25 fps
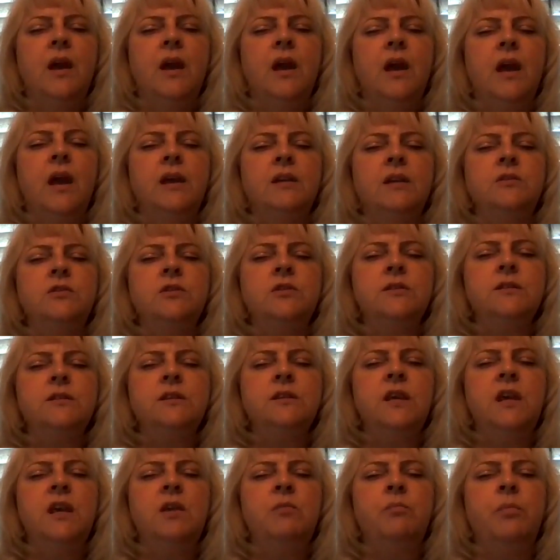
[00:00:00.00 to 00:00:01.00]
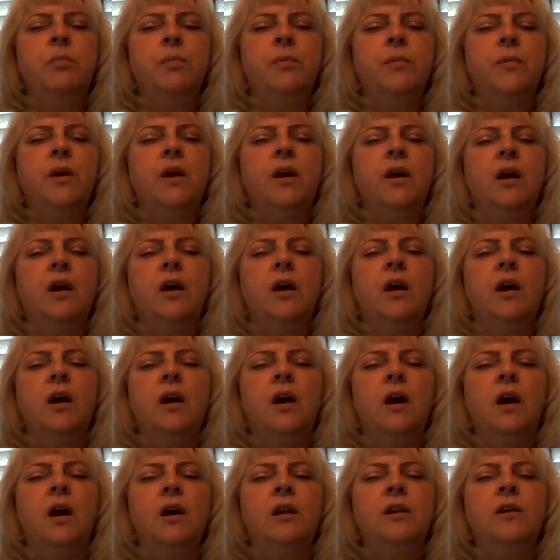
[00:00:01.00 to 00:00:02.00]
And just keep
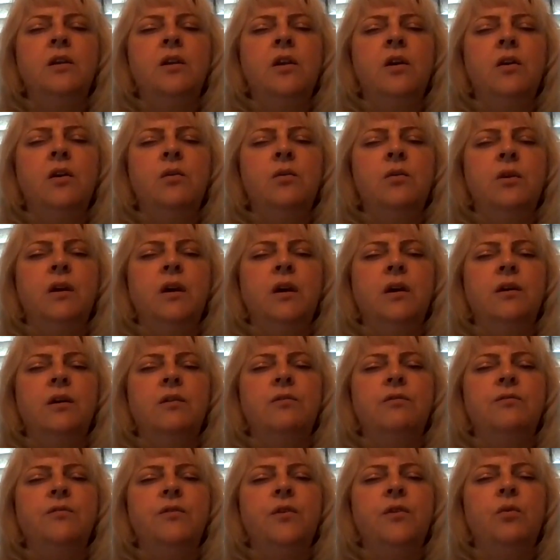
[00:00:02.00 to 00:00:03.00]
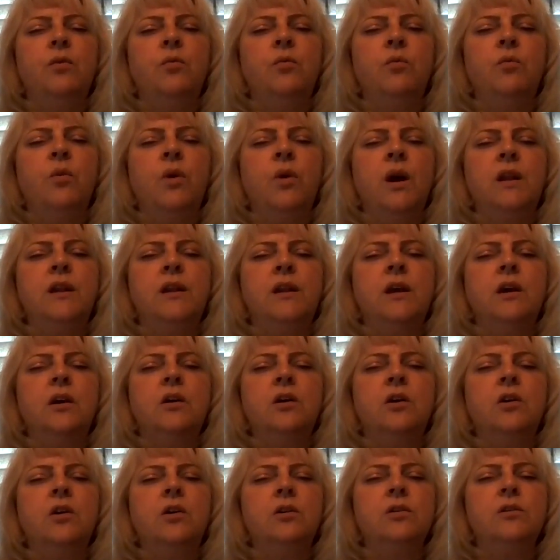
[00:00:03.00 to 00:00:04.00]
a note of what
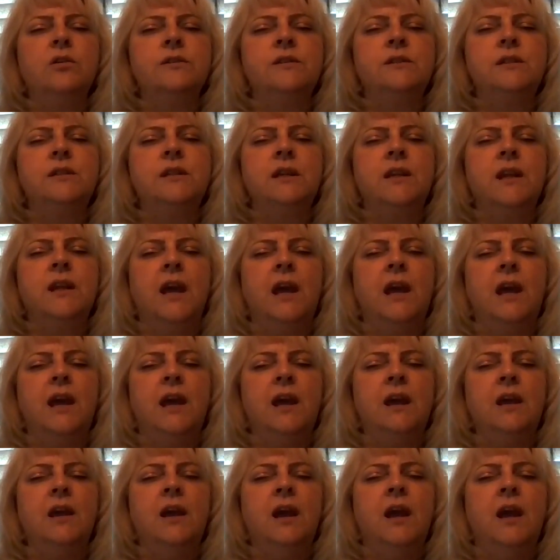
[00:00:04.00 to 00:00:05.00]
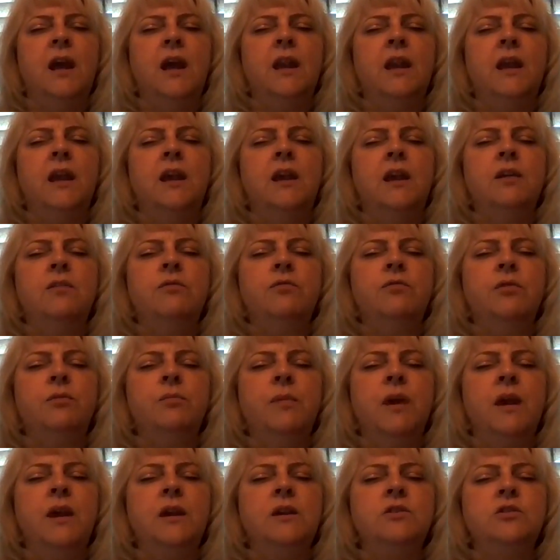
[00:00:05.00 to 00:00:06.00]
occurs today, any
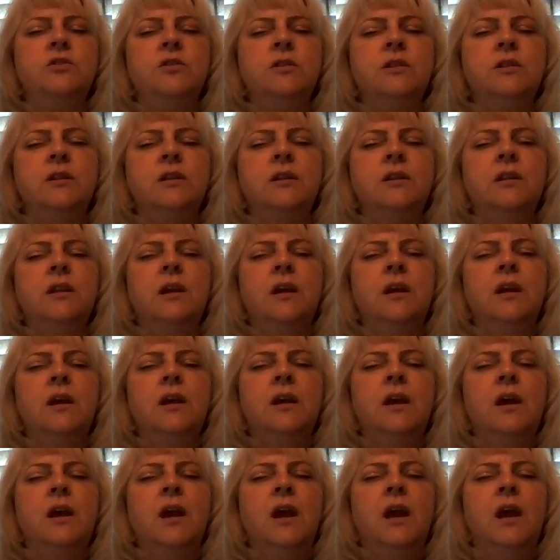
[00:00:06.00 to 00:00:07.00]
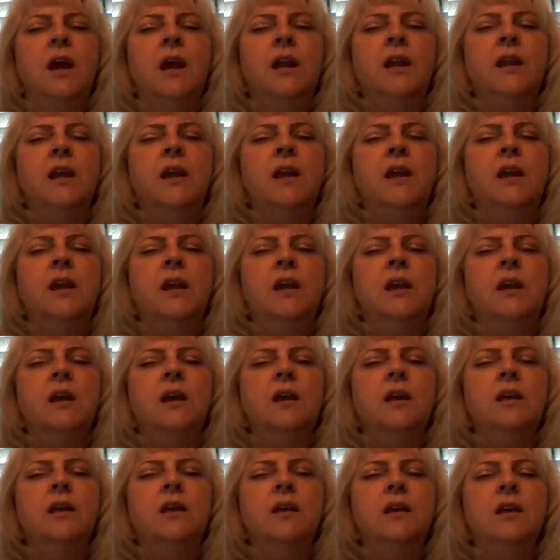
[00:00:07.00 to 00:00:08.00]
information, any
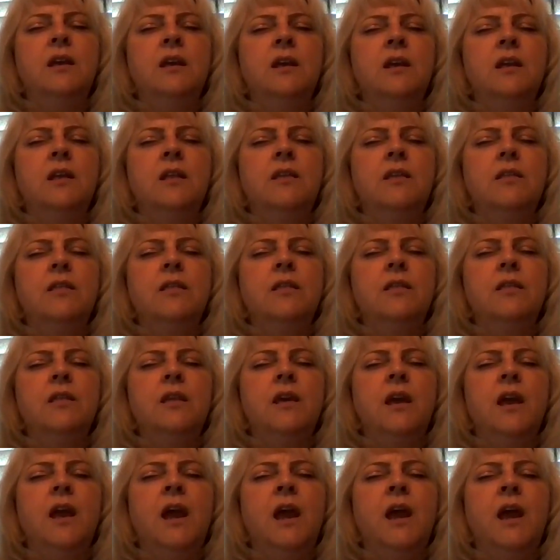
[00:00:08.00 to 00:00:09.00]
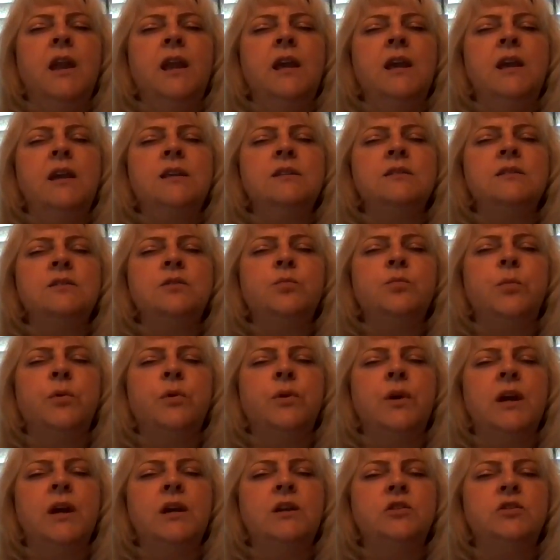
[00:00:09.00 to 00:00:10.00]

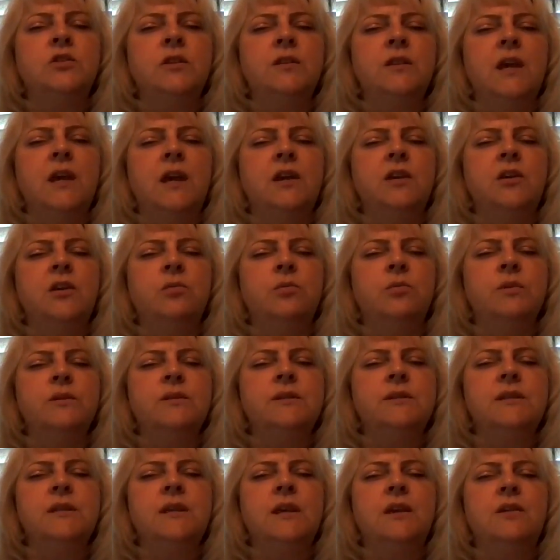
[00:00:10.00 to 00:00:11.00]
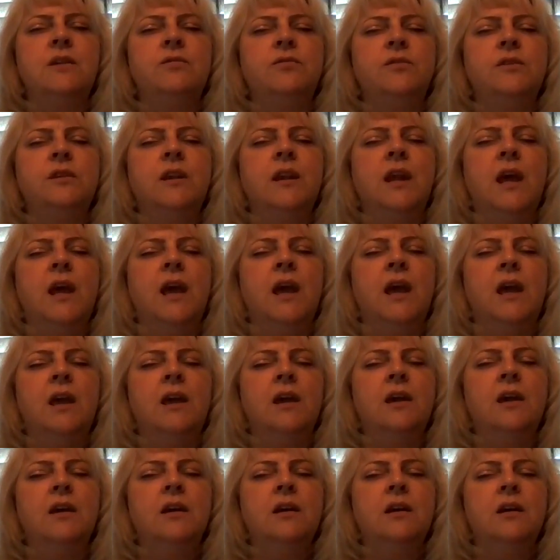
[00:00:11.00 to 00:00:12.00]
inspiration that you receive
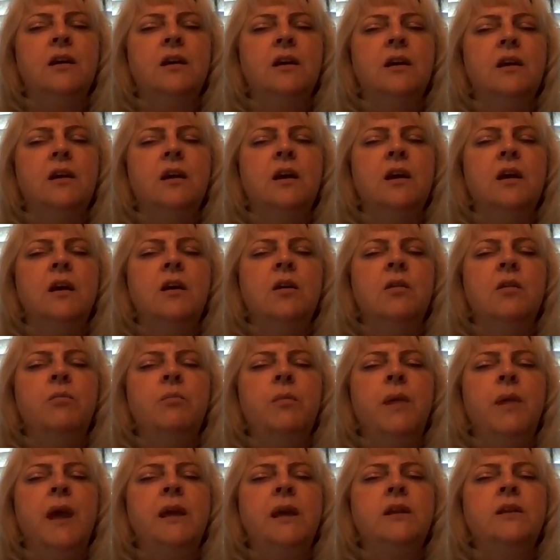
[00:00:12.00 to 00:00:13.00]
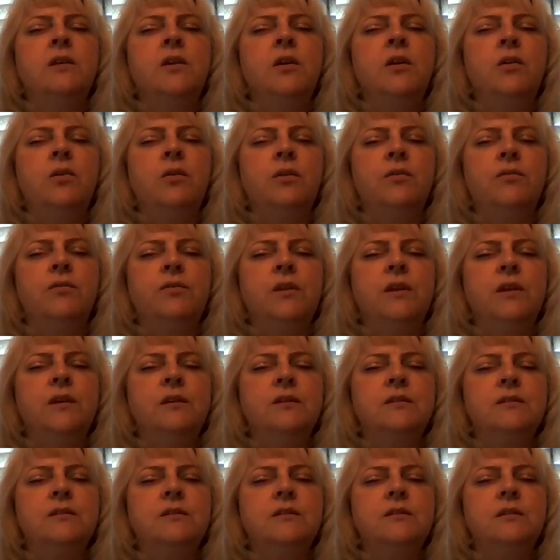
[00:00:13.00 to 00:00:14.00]
today. Make note of
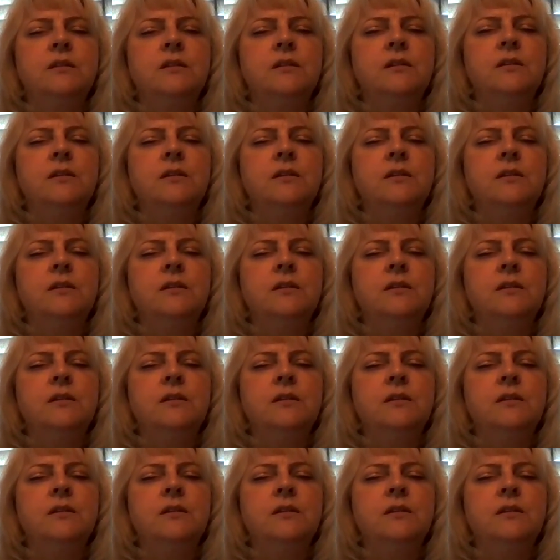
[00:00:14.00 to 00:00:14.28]
this.